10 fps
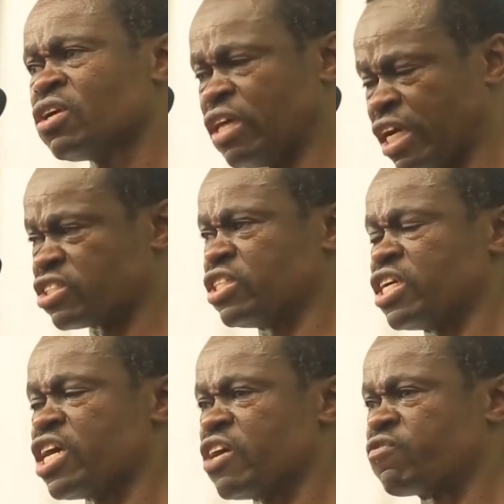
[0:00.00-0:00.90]
There is
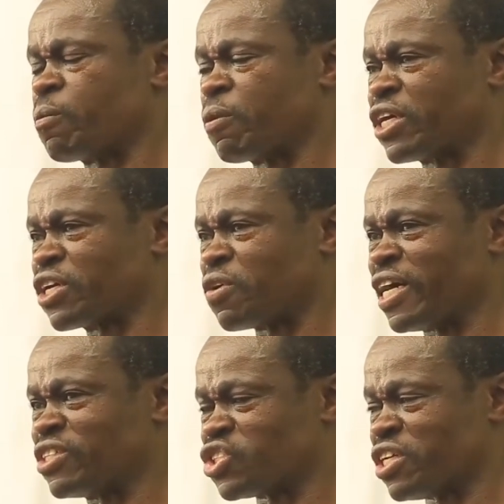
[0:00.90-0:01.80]
need for political
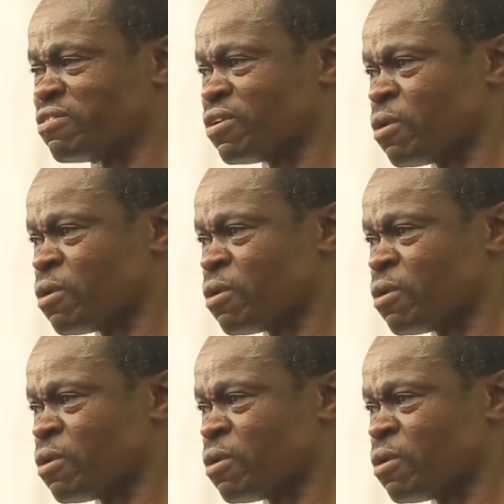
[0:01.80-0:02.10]
hygiene.